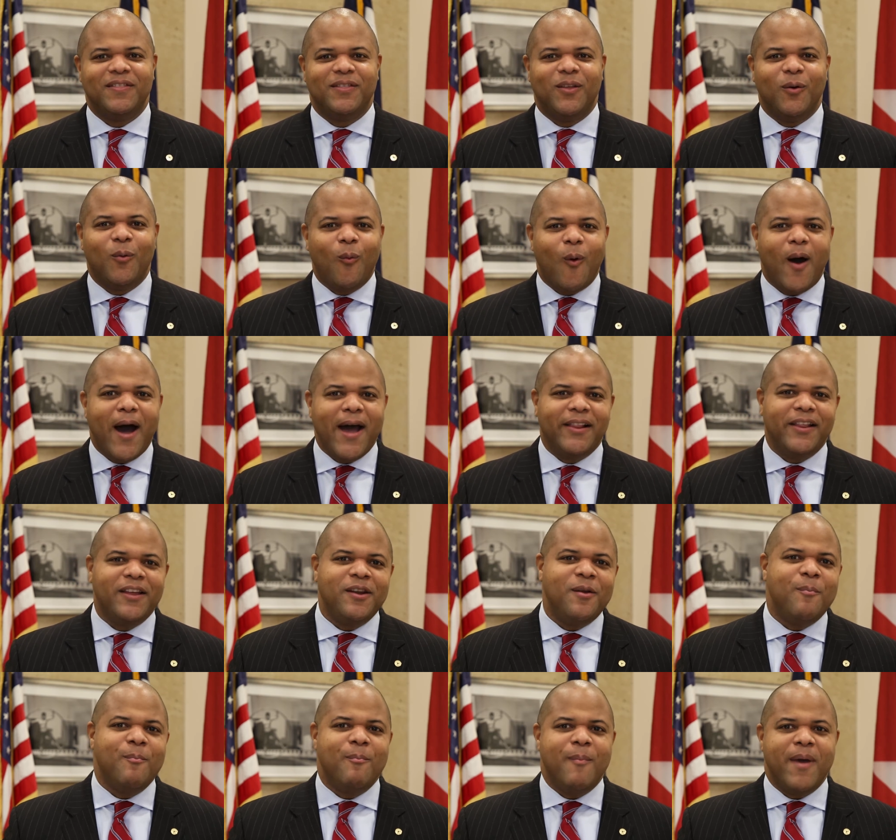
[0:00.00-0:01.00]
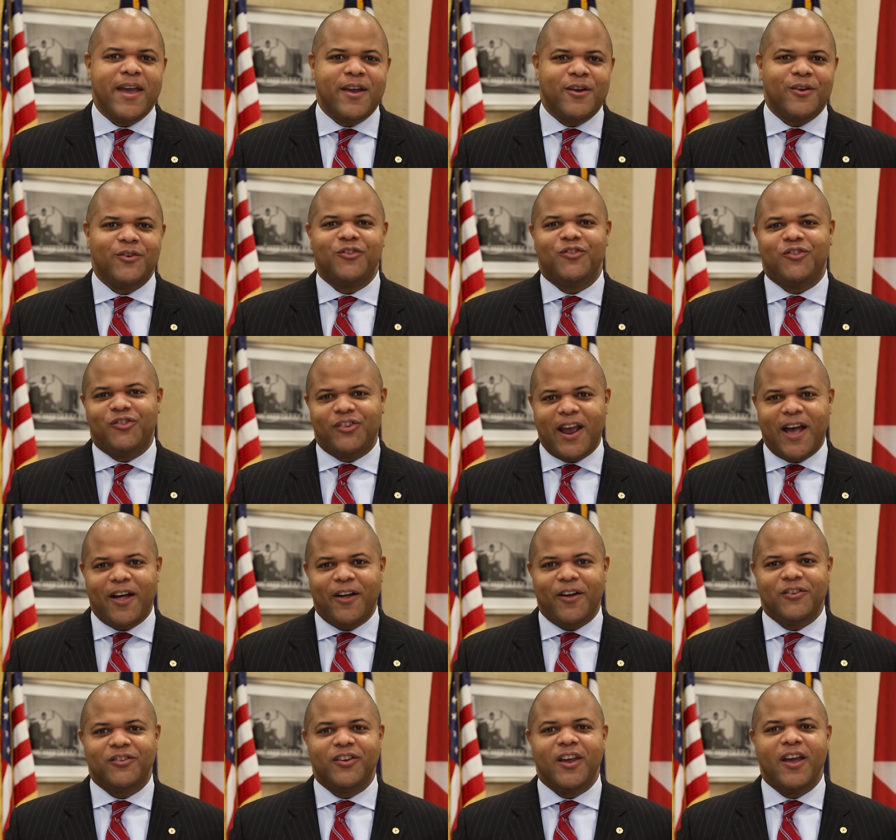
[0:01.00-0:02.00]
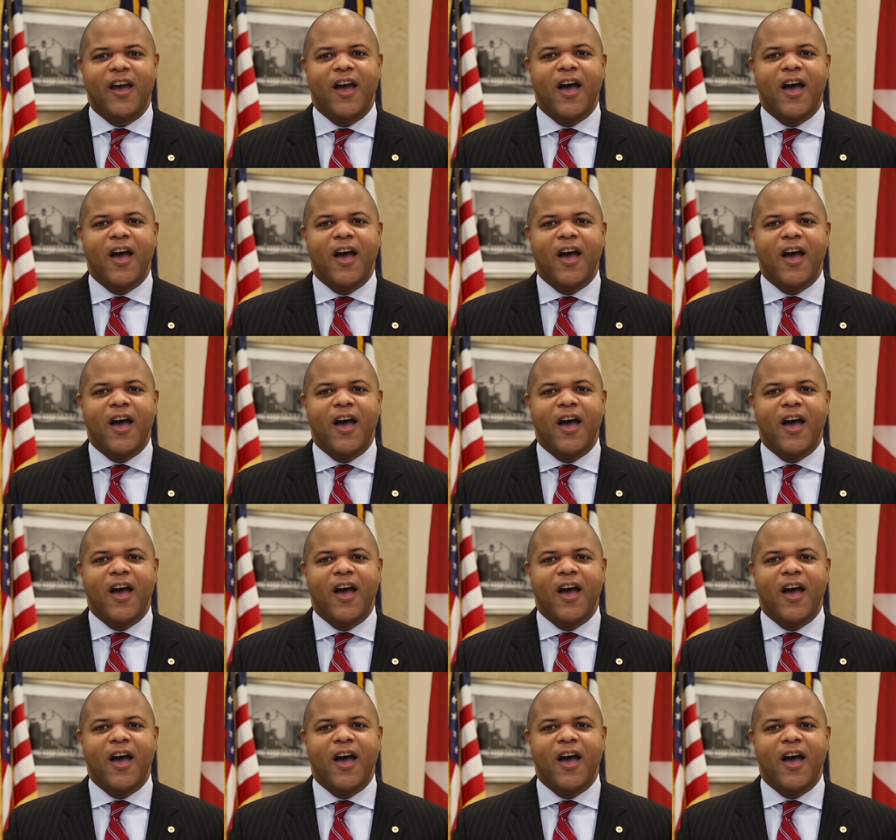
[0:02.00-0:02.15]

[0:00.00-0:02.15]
The Wyland Mayor's Challenge